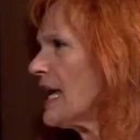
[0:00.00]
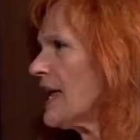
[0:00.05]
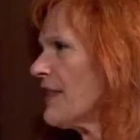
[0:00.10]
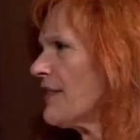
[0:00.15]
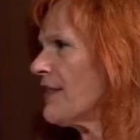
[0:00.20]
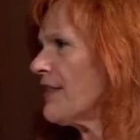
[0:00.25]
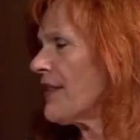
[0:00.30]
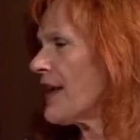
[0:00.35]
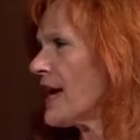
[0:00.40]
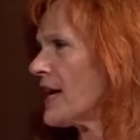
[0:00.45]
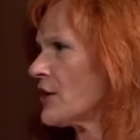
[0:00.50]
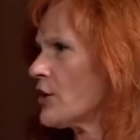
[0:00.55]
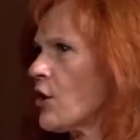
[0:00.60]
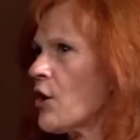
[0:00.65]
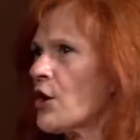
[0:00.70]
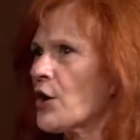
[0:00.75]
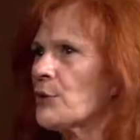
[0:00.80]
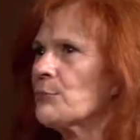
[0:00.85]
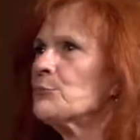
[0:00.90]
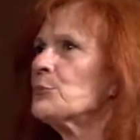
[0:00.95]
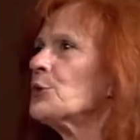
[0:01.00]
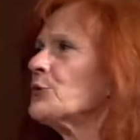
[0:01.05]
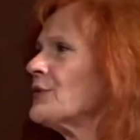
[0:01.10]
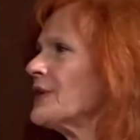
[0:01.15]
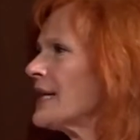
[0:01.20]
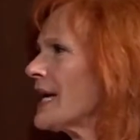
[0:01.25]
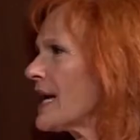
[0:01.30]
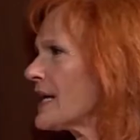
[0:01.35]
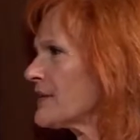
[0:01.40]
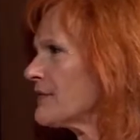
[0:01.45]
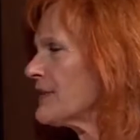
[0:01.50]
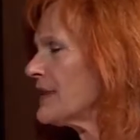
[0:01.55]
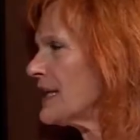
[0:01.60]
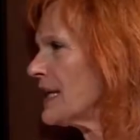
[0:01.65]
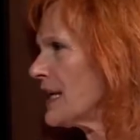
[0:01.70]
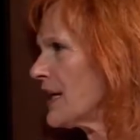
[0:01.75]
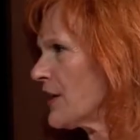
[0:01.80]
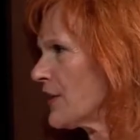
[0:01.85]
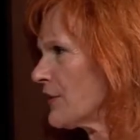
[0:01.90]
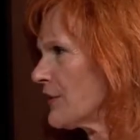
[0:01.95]
that are moving out of
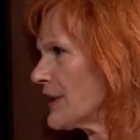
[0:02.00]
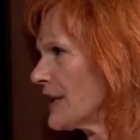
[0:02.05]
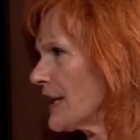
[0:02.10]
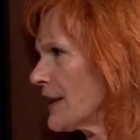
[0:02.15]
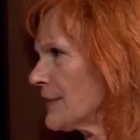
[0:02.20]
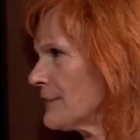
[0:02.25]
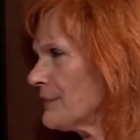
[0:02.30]
the area.